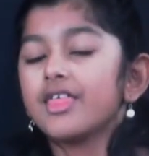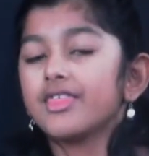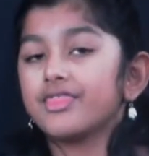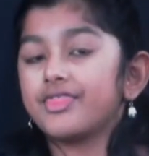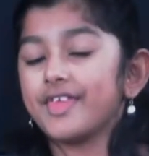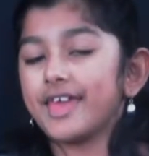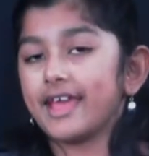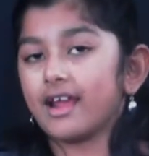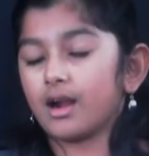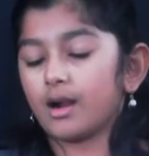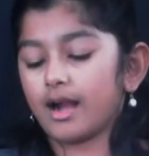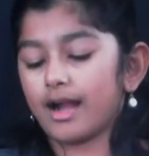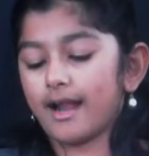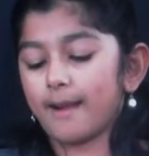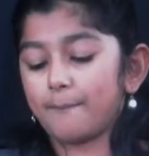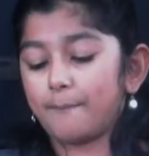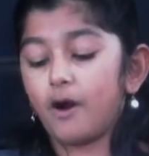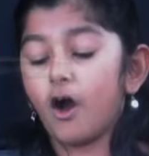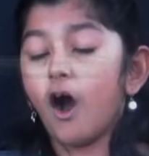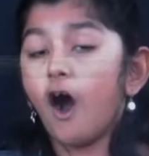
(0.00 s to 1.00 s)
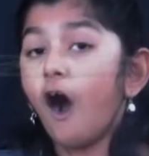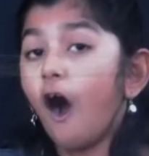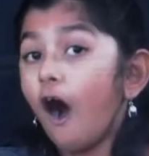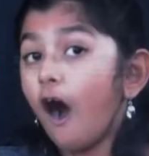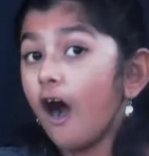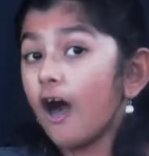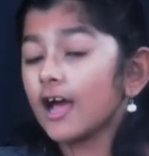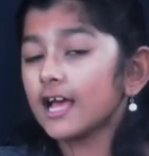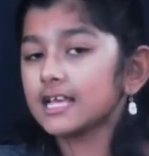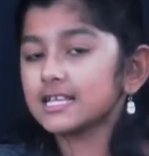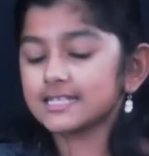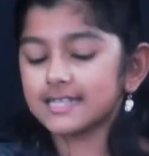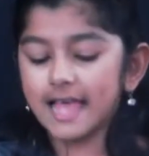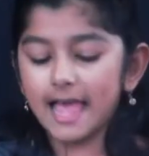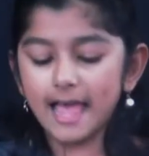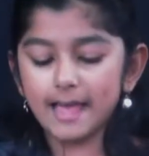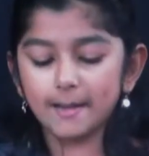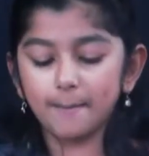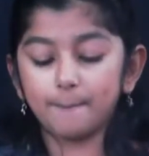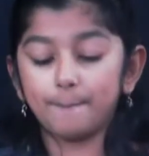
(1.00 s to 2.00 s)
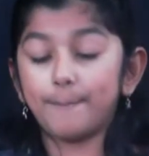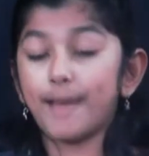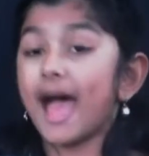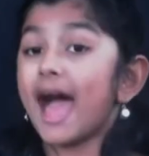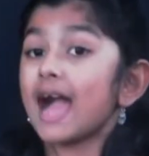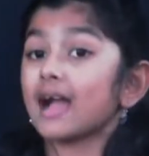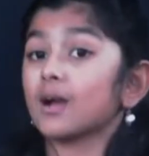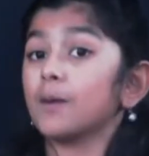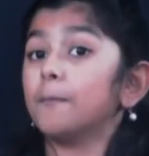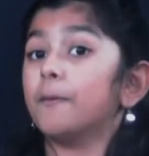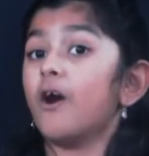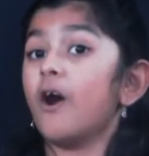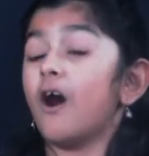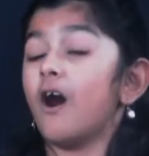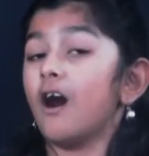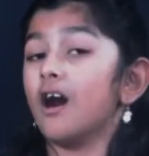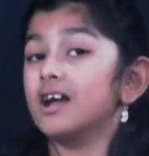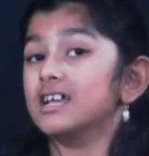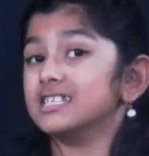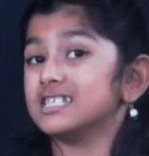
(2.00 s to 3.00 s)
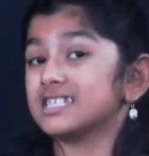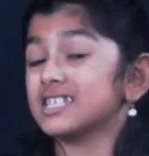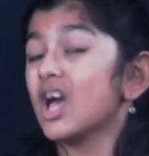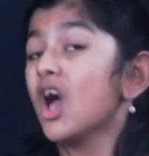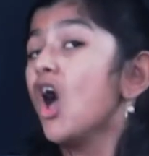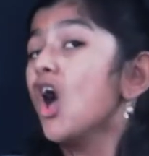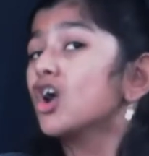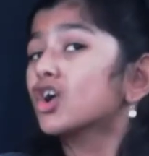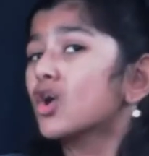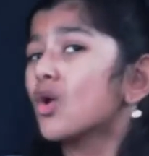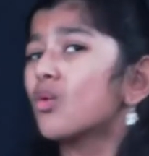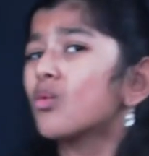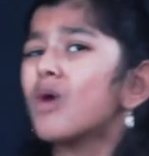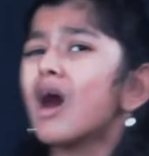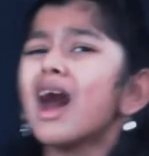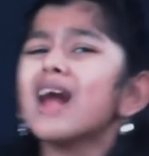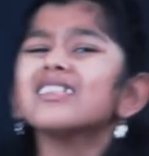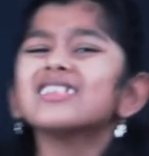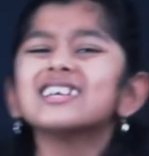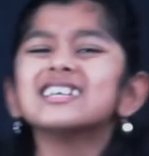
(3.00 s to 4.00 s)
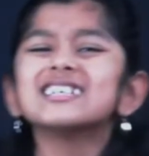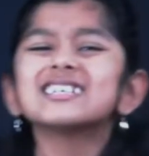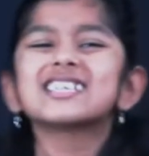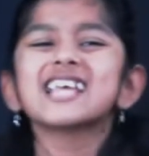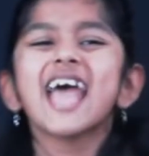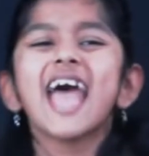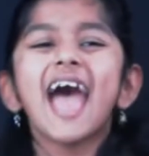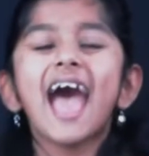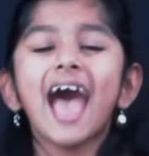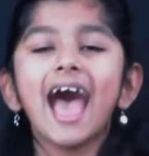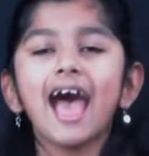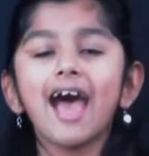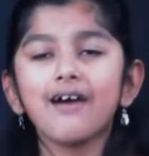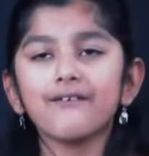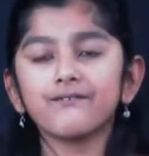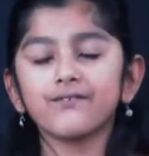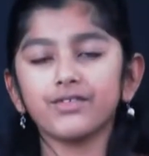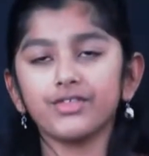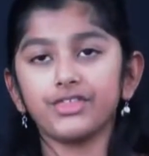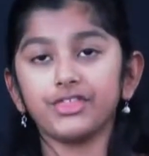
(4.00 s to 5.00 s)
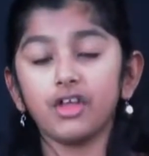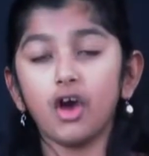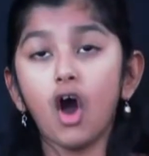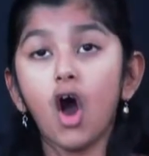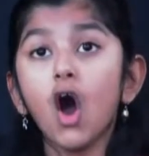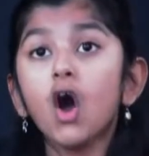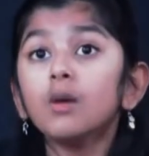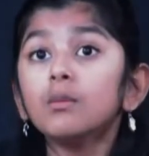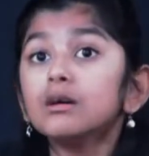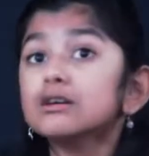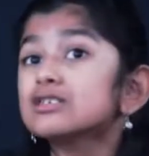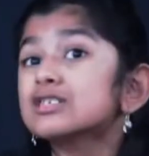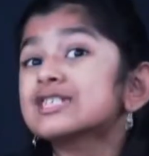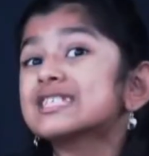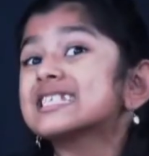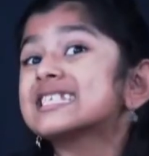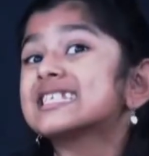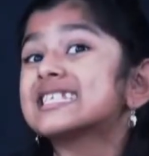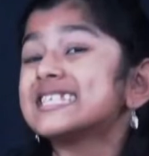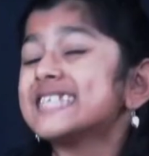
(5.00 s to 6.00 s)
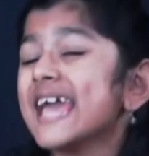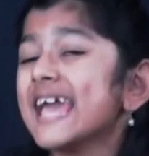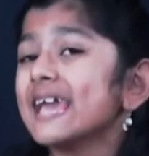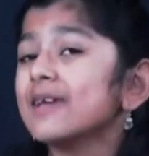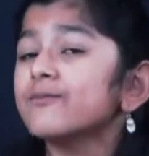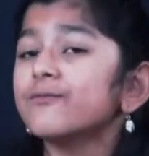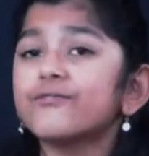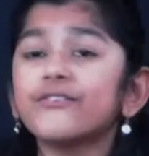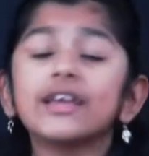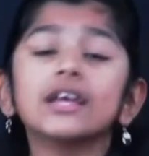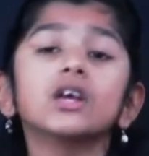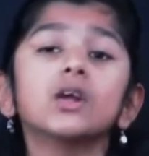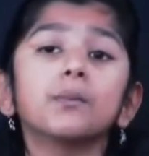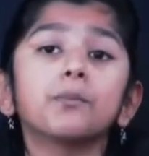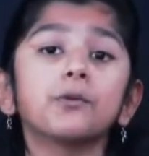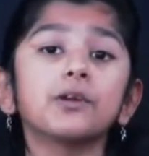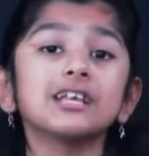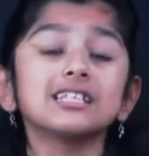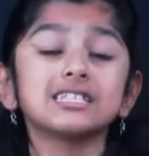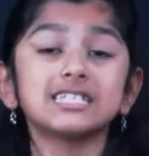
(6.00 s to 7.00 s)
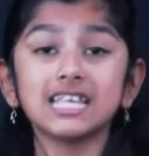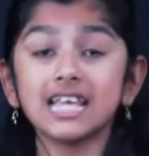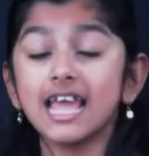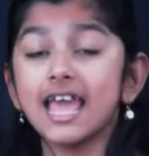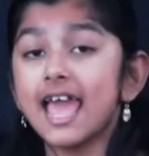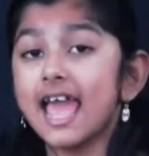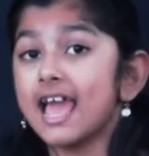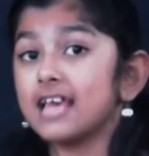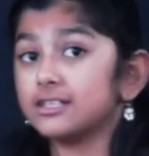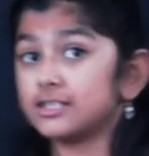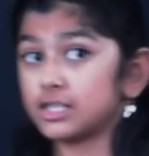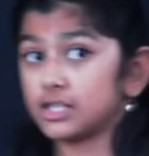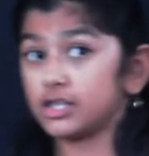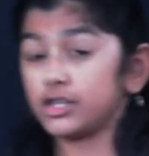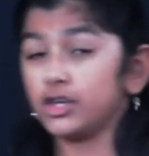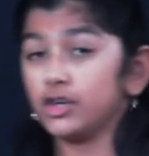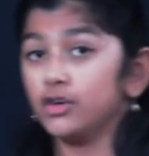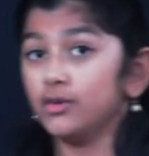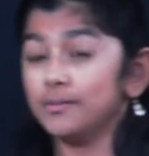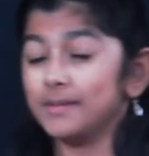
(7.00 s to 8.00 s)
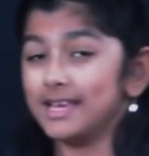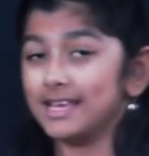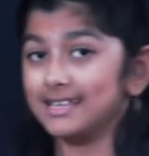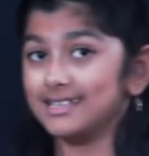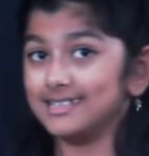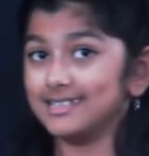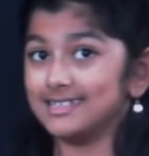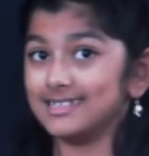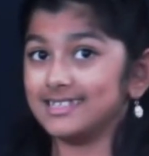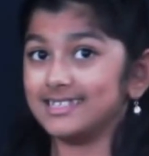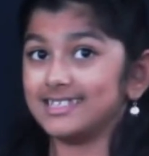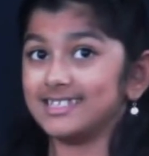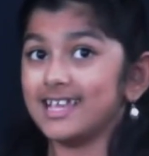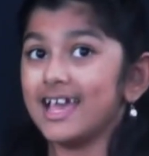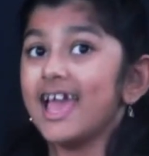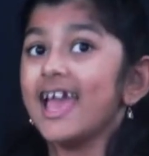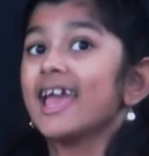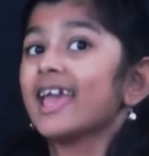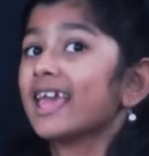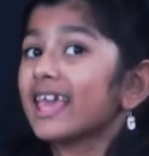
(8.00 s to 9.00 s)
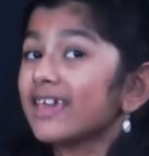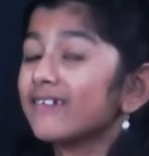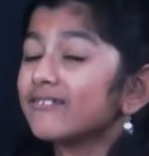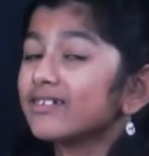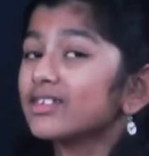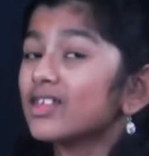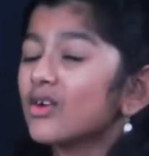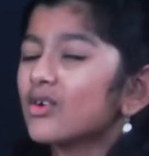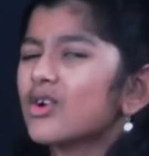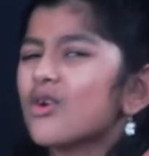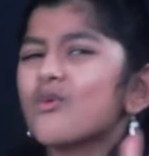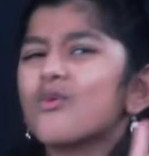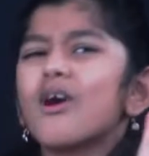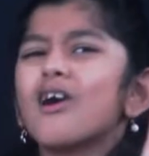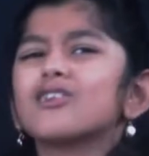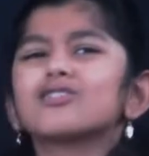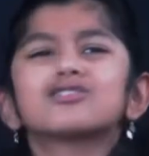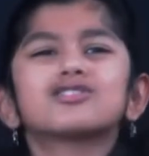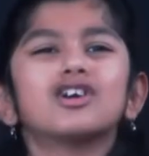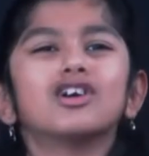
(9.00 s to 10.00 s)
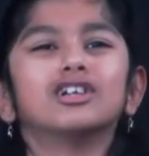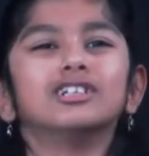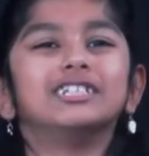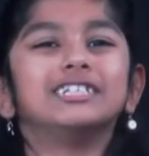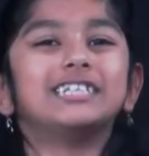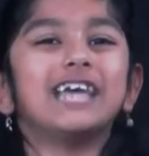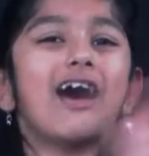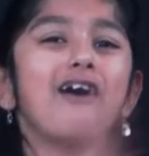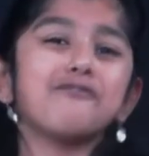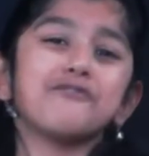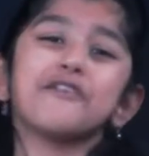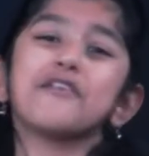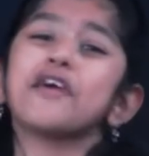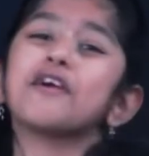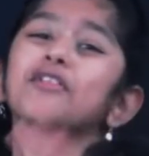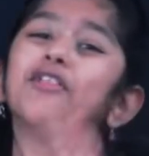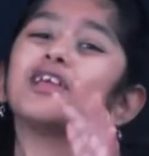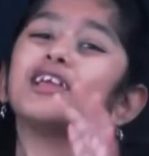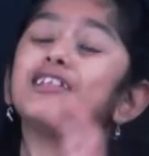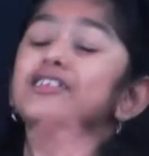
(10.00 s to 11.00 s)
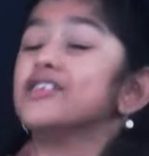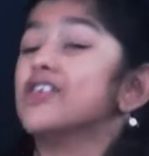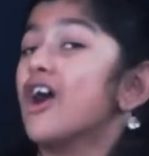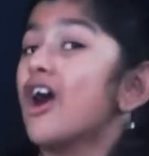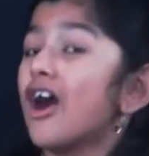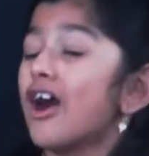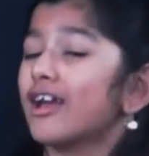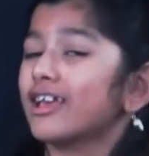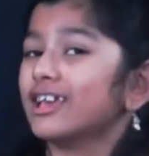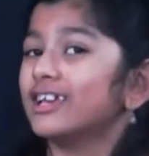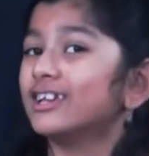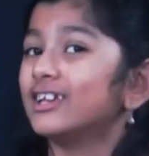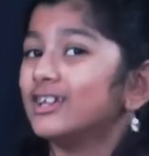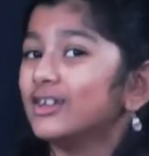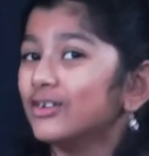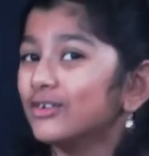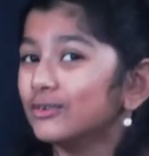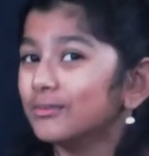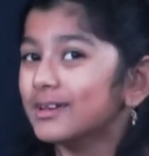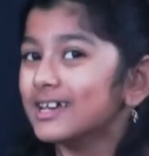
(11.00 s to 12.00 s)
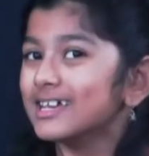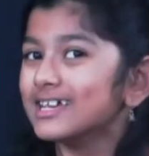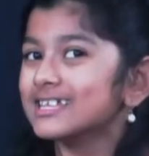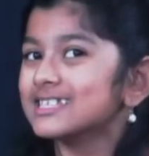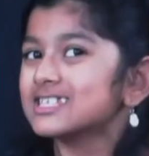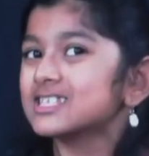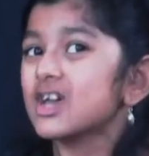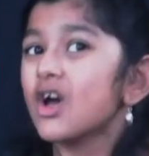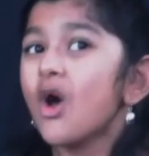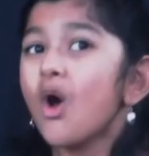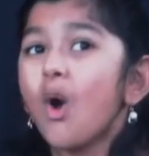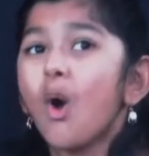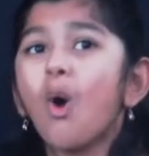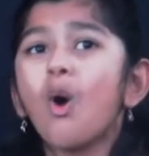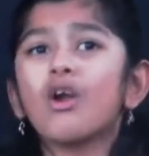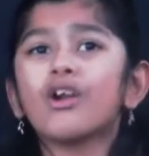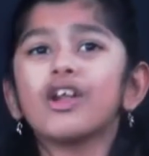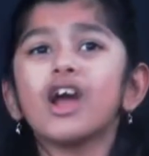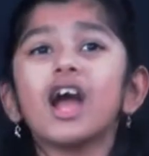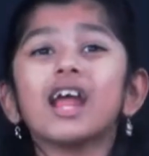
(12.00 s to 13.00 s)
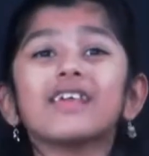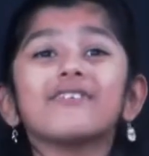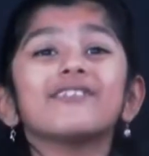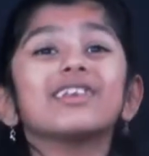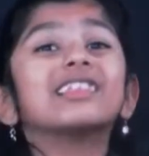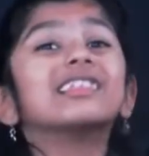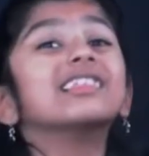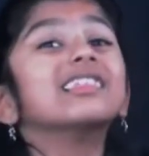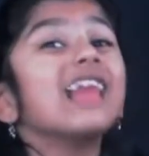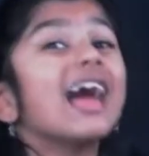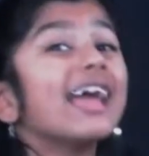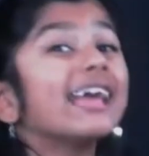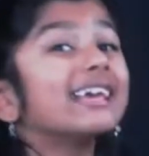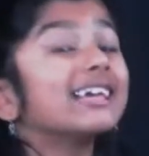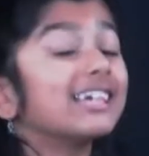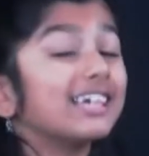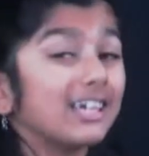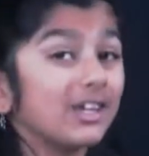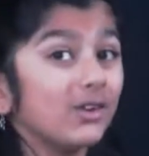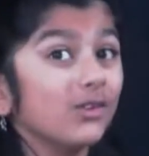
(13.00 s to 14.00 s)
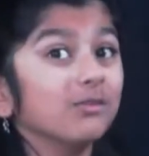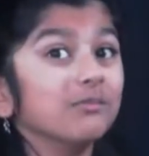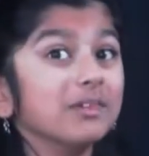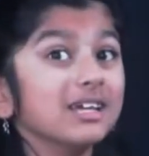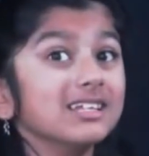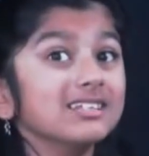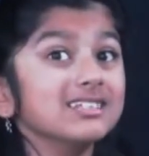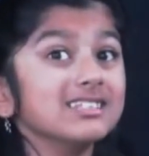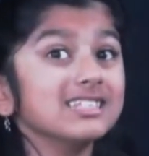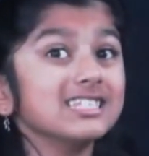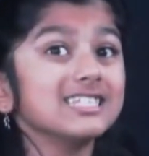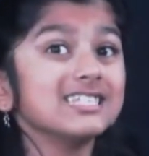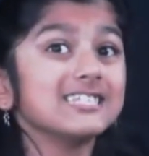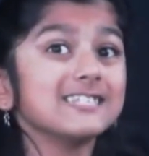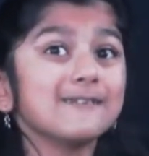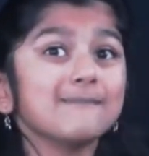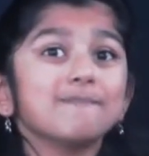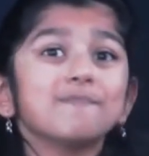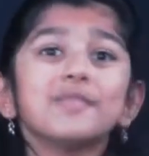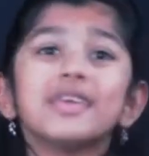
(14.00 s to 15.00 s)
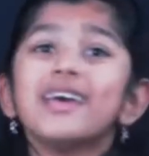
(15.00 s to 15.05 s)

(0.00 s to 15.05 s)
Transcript: Their paws and back paws. Koalas have almost the same fingerprints as humans. Even though koalas are definitely not humans or not even like humans.